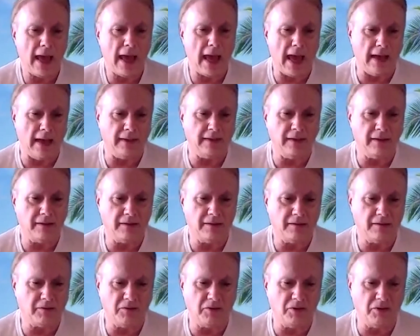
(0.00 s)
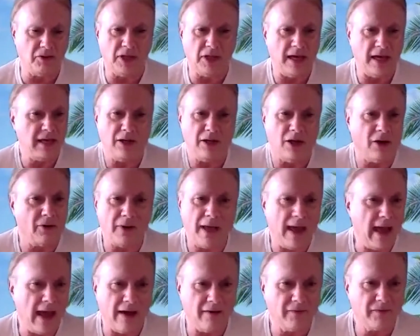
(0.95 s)
And they don't
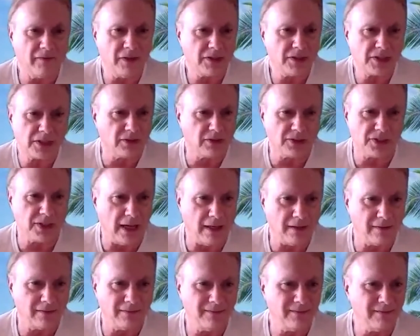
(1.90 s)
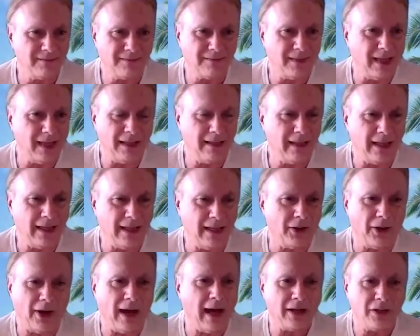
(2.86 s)
have the skill set. They don't
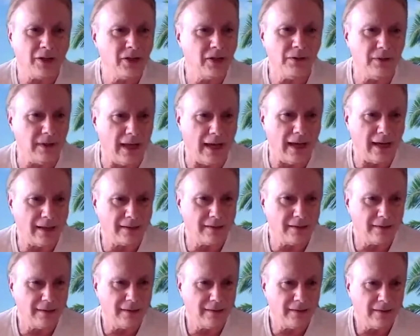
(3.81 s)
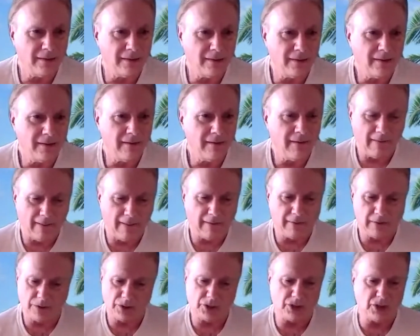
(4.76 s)
know how to do that.
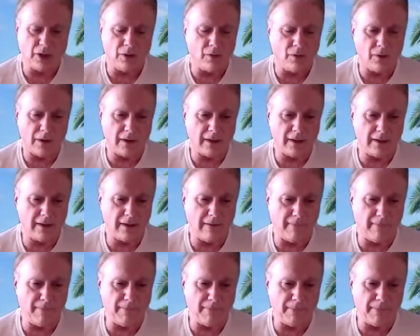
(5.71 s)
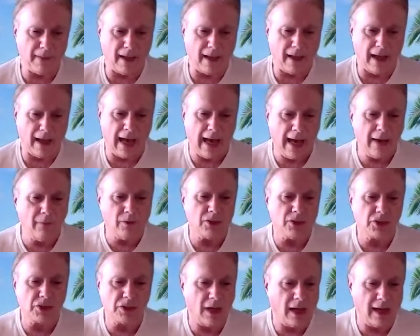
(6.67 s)
So I
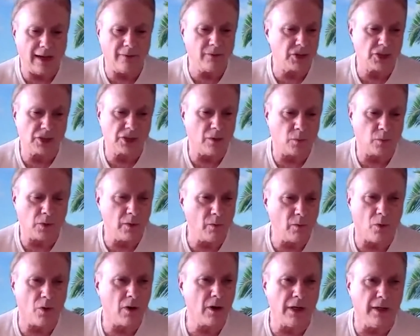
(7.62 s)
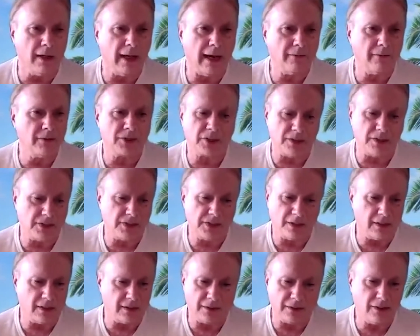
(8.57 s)
was rewarded. I was
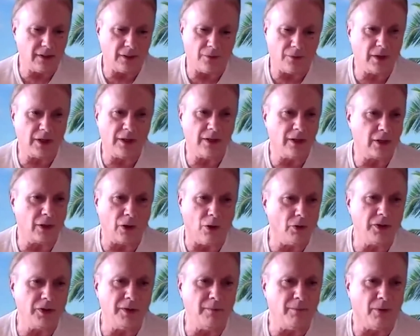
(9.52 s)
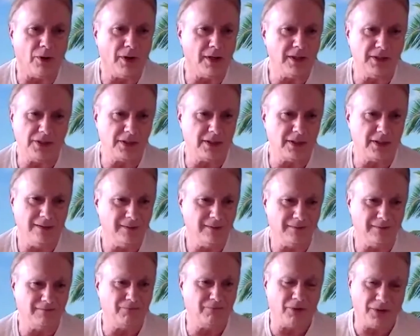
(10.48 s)
considered, one of the golden boys,
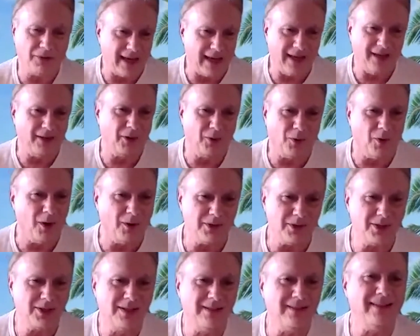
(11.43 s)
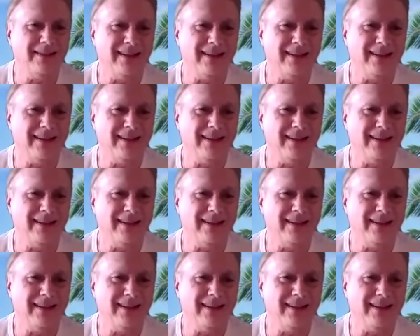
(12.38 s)
put that in quotes,